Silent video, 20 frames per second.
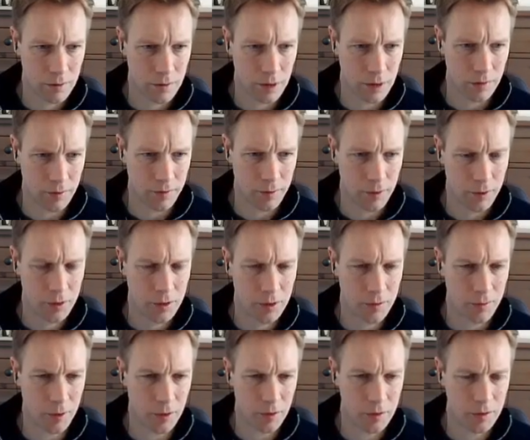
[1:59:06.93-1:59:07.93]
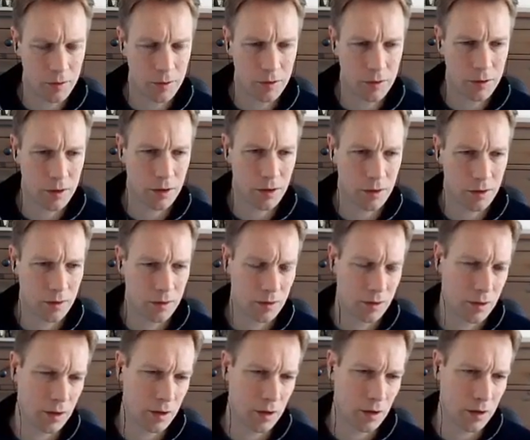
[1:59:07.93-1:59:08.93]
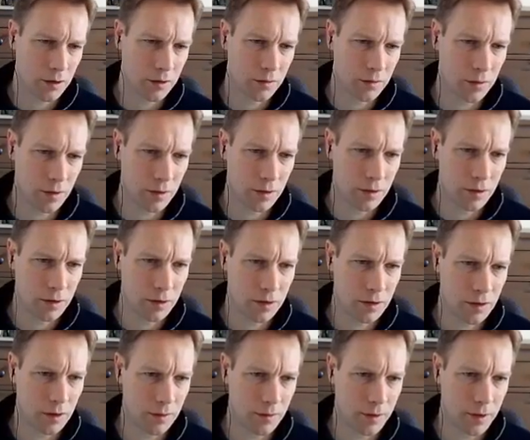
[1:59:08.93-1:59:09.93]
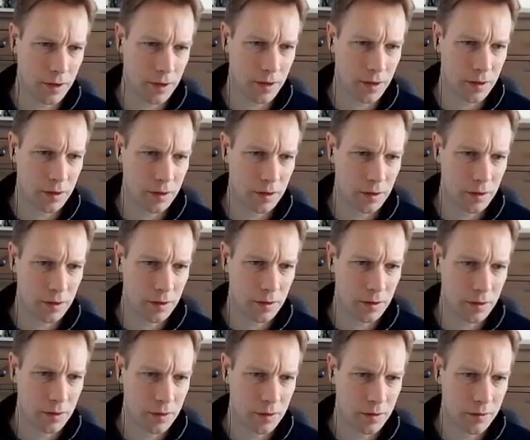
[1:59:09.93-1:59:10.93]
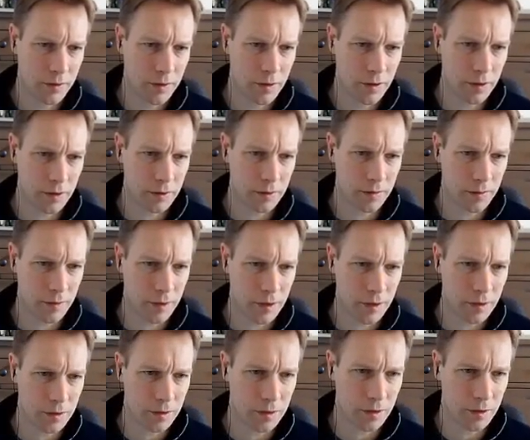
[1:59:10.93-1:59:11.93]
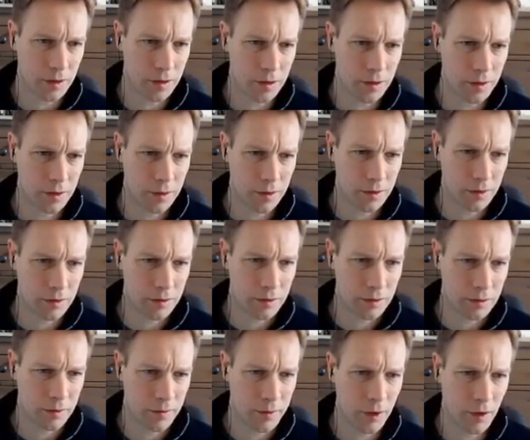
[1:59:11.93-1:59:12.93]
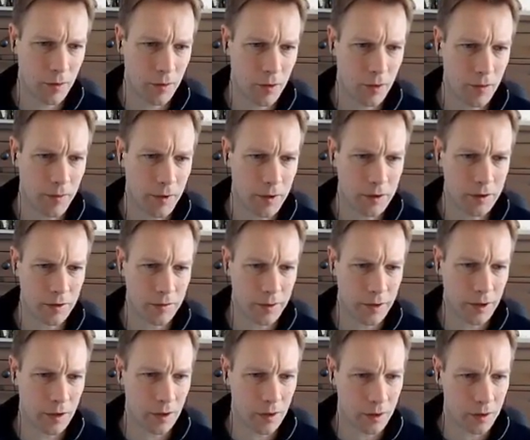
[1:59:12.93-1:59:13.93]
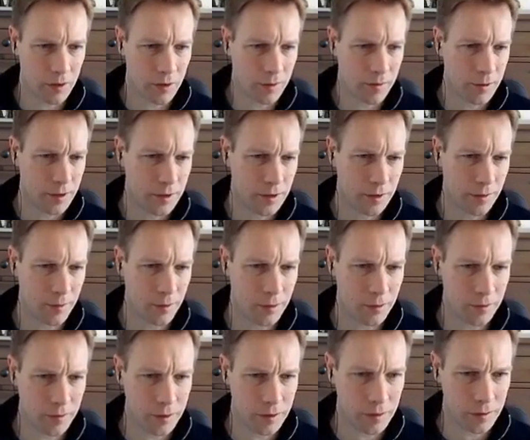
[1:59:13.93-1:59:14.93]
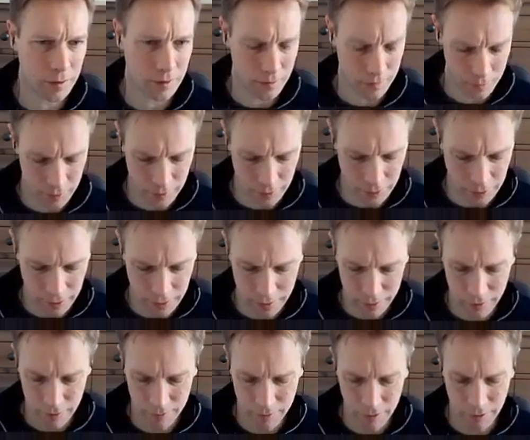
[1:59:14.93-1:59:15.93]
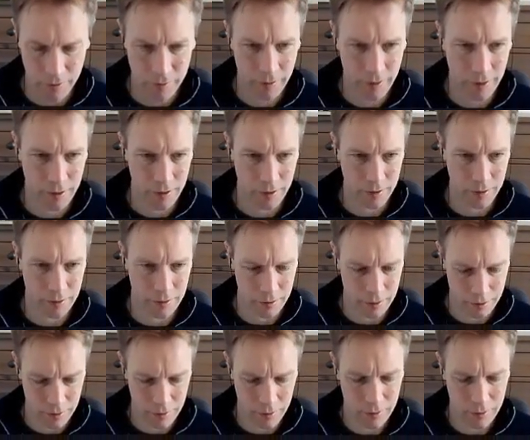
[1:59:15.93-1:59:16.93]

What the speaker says: we pushed them all. So the last one is going to be 3000 minus 32. And we're not popping, so we're going to look at them in the same order we saw them. So again, it's going to be 3000